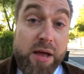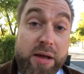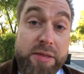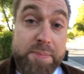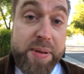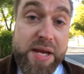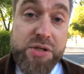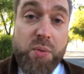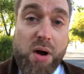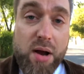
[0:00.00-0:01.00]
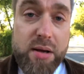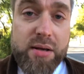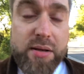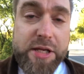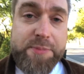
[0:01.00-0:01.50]
The Peace Walk
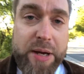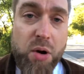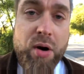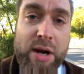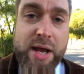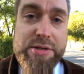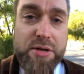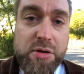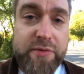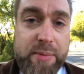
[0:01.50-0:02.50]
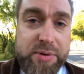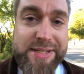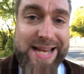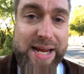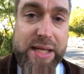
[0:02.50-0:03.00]
that's being organized on November
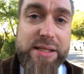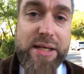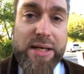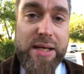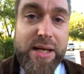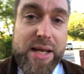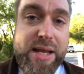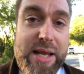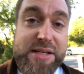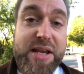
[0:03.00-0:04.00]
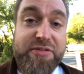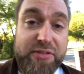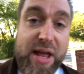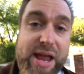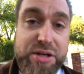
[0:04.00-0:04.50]
2nd is a
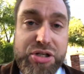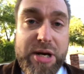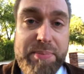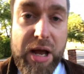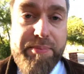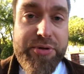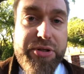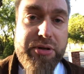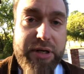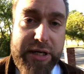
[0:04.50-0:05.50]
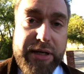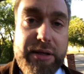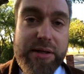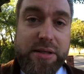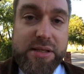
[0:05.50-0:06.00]
flagship opportunity
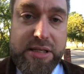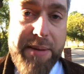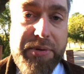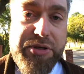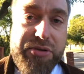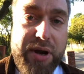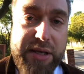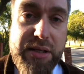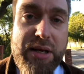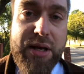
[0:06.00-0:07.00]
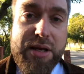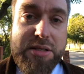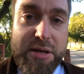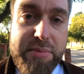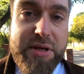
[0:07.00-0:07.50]
to demonstrate
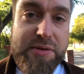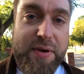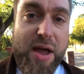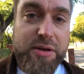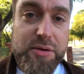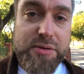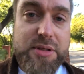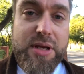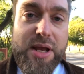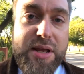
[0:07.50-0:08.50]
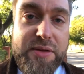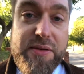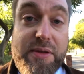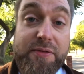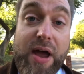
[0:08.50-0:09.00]
some of these values,
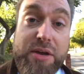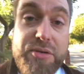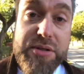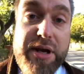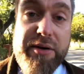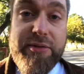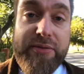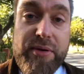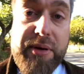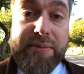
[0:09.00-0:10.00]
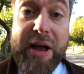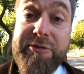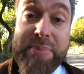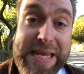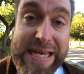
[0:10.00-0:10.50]
the values of
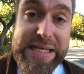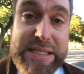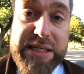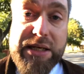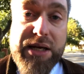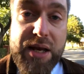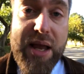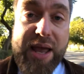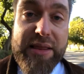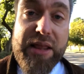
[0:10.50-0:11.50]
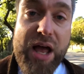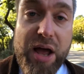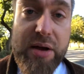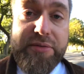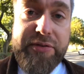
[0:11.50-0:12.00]
peace and
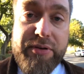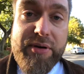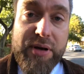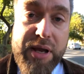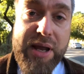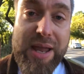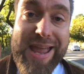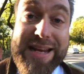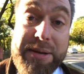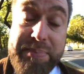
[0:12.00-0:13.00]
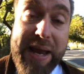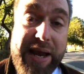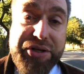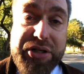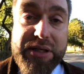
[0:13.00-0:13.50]
love and
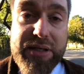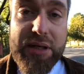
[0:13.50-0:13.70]
compassion